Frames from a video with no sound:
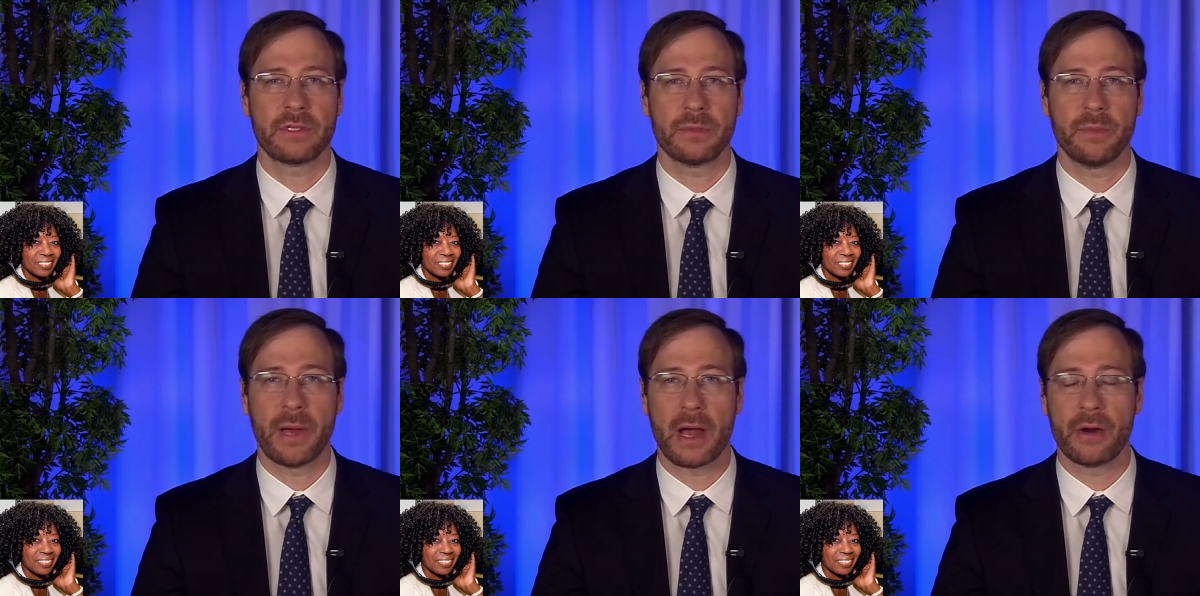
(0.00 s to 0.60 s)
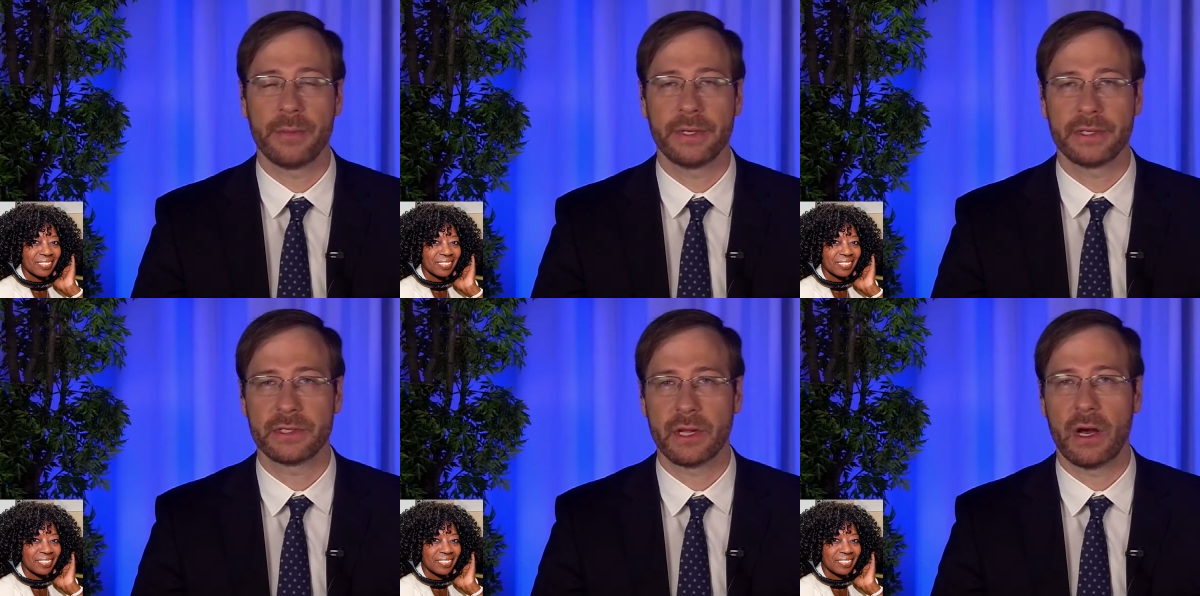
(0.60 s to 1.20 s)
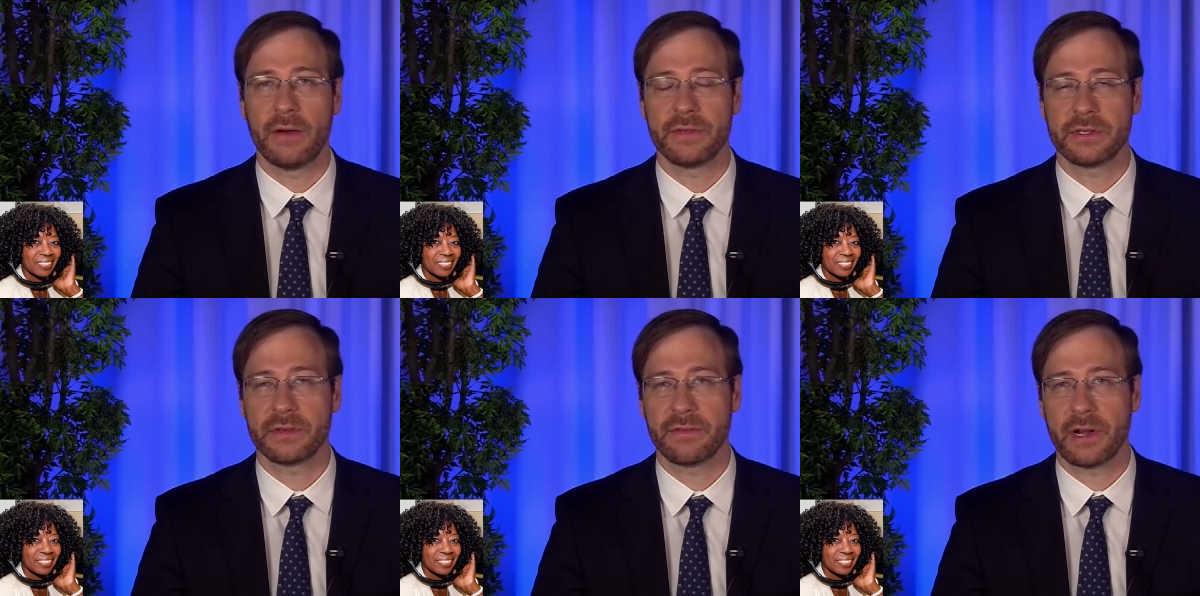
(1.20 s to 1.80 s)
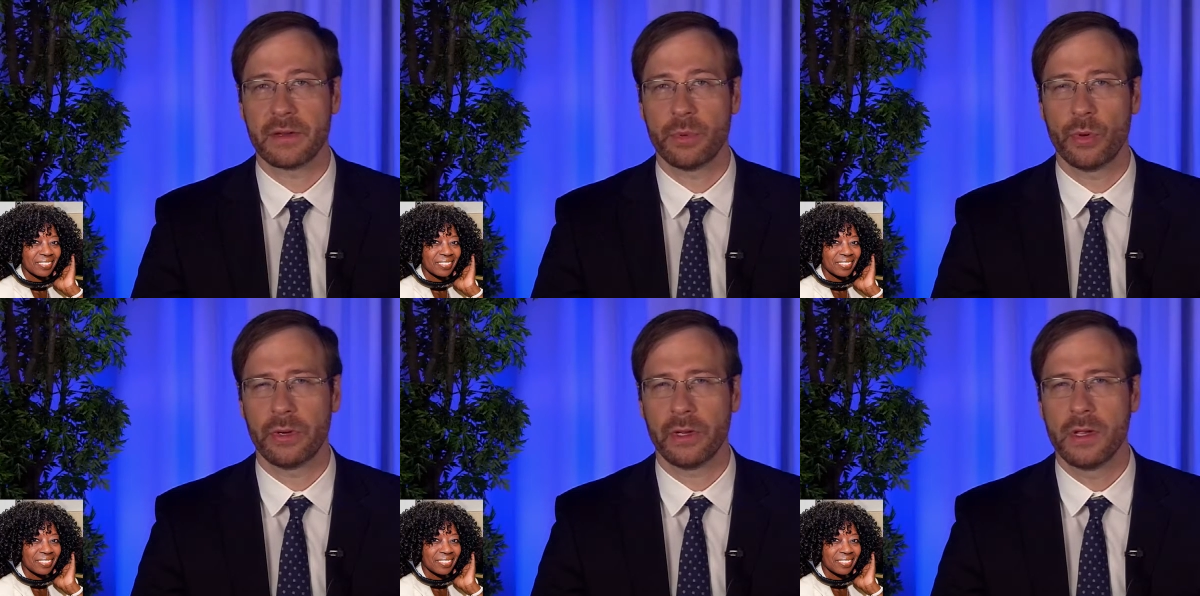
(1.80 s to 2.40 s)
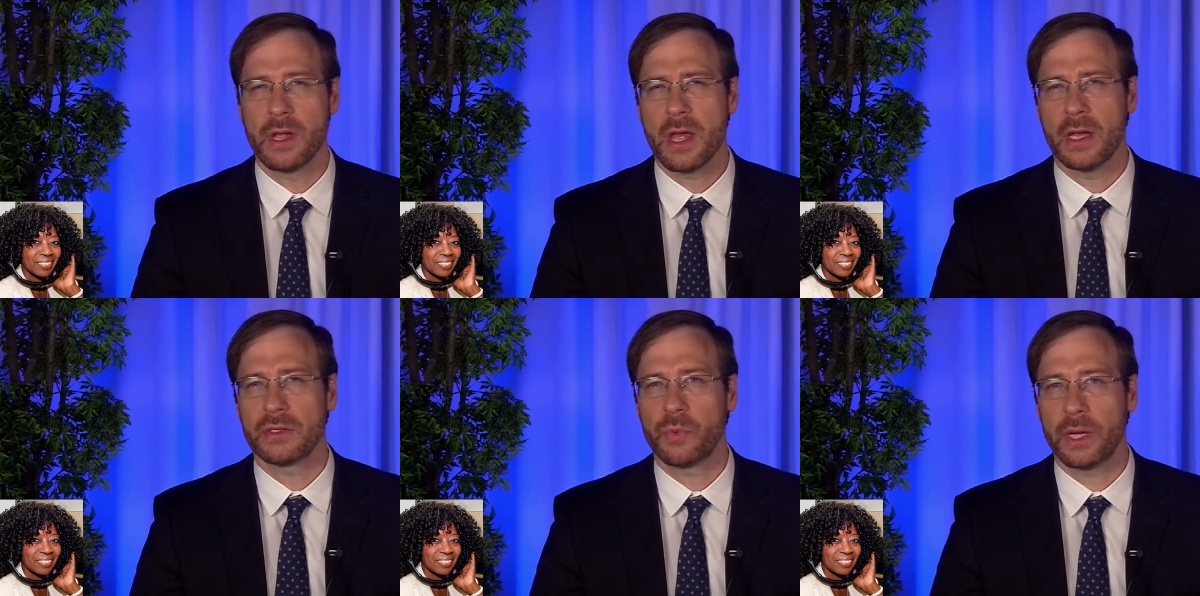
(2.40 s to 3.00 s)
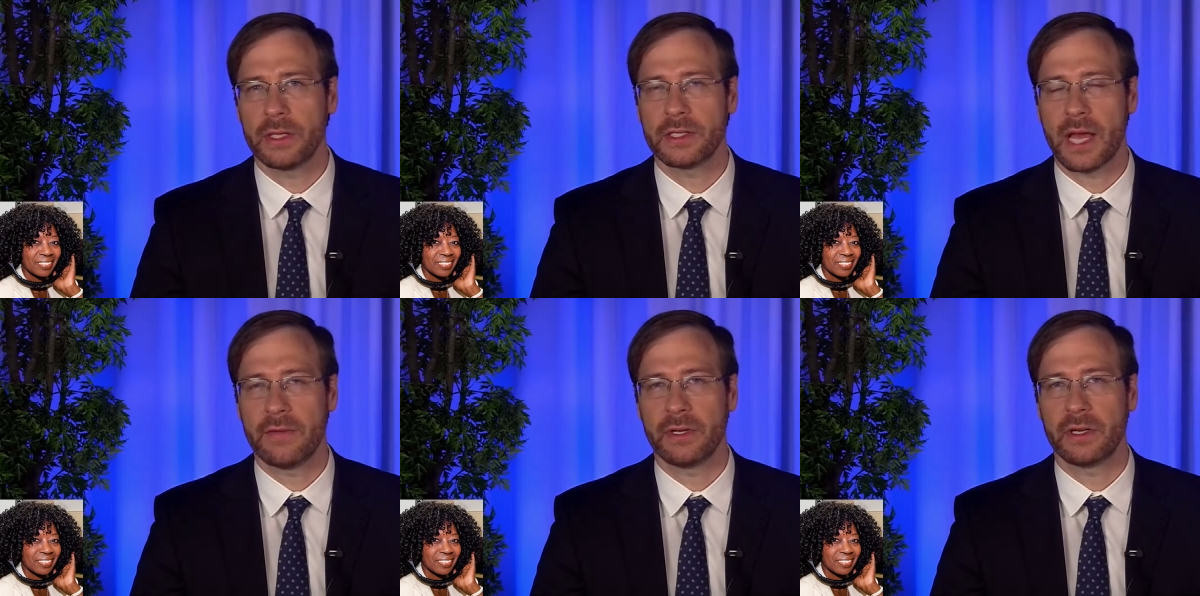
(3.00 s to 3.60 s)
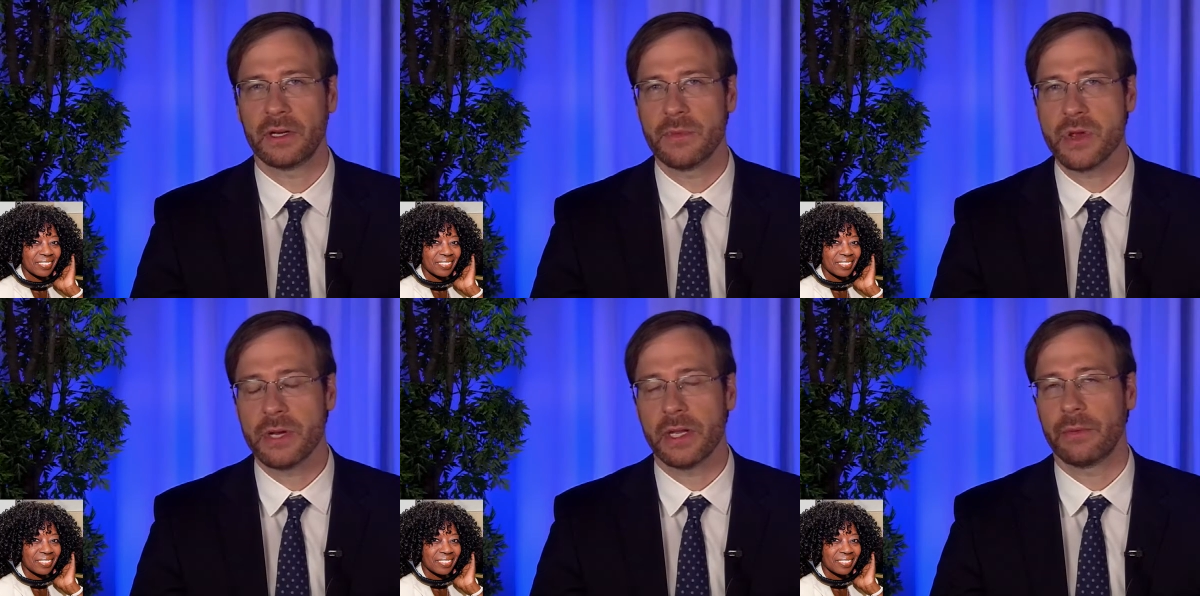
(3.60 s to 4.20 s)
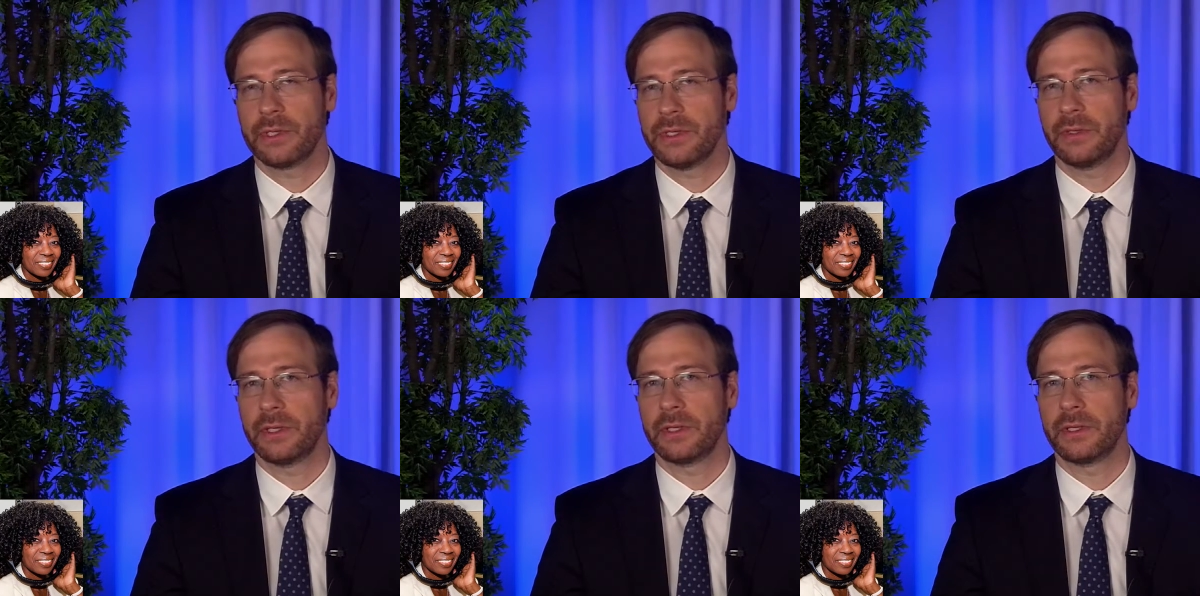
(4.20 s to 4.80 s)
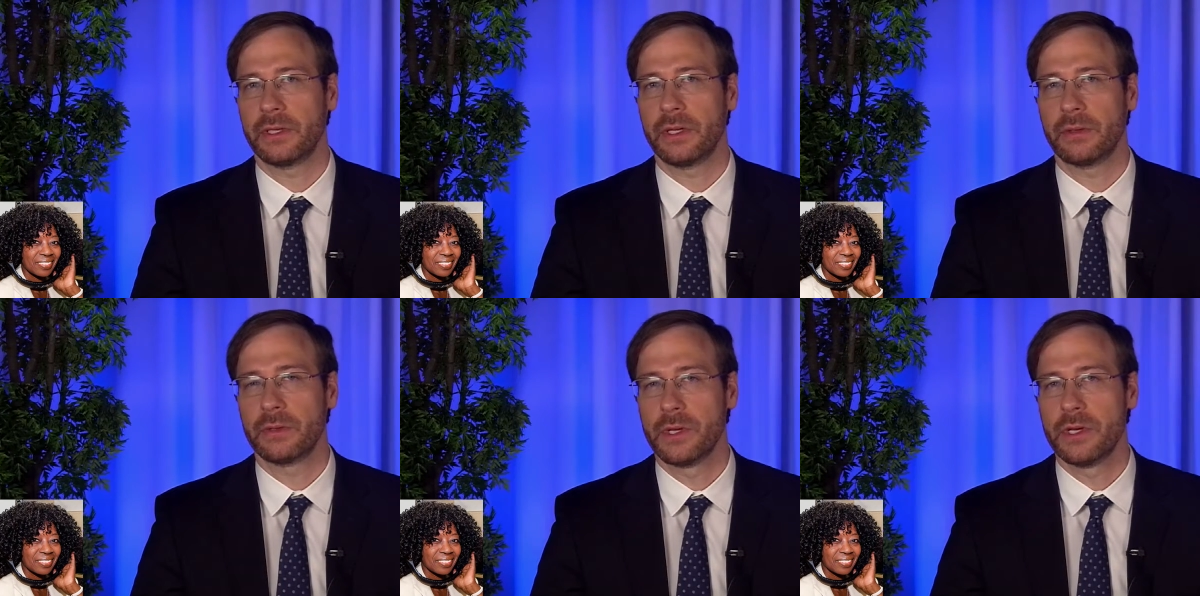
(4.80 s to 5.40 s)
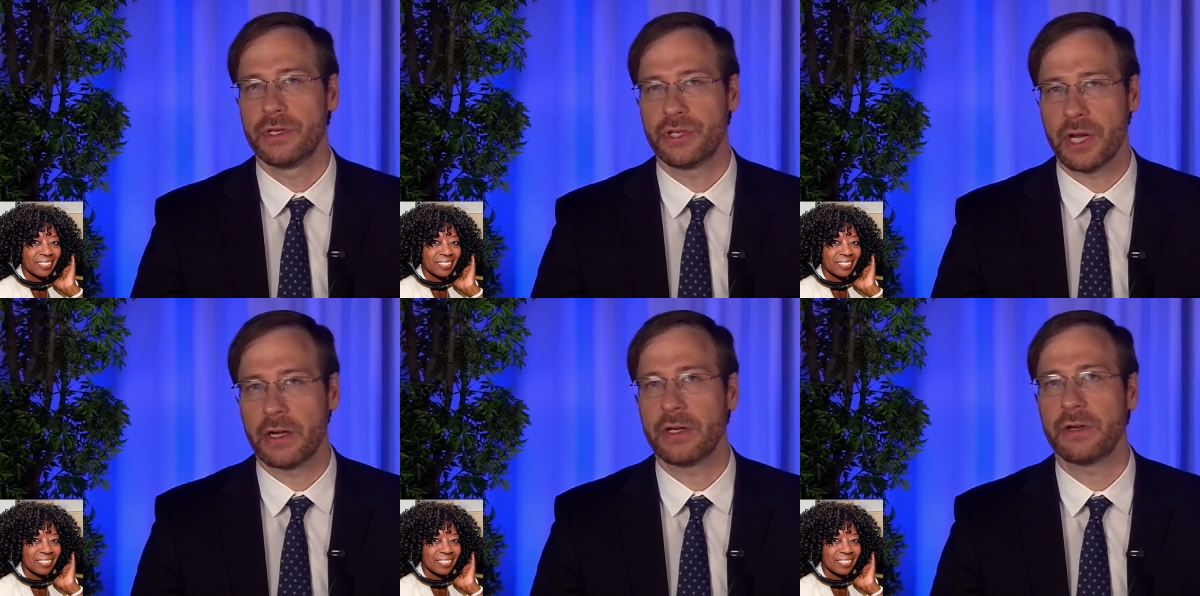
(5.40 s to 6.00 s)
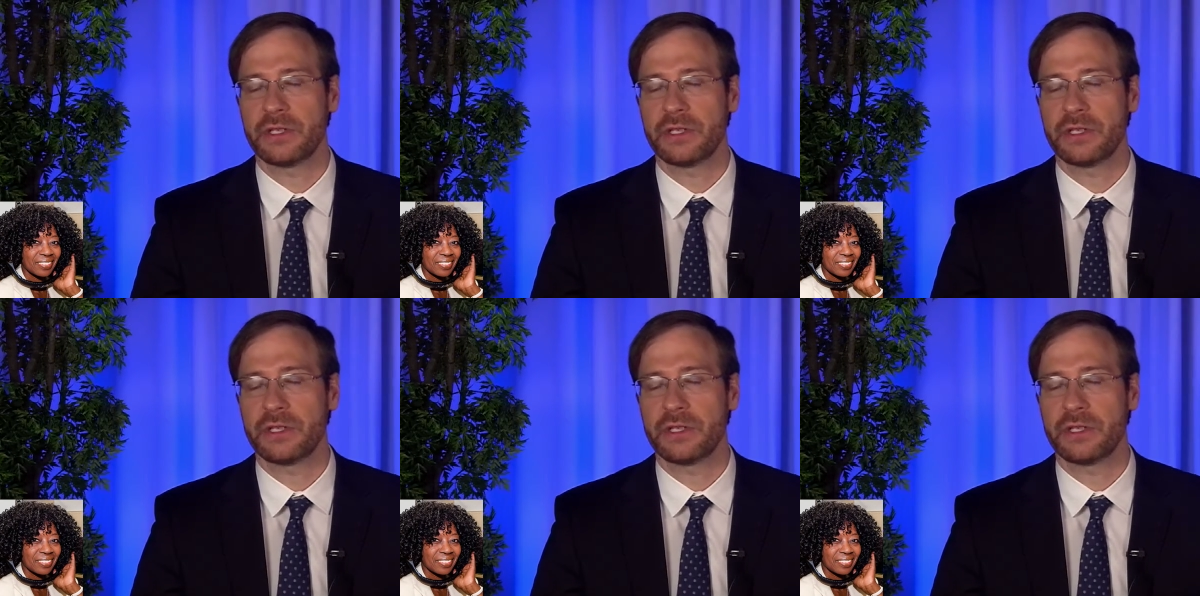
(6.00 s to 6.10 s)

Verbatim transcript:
Speaker 1: some empowerment is obviously very important as well as having a community which you can, you know, share your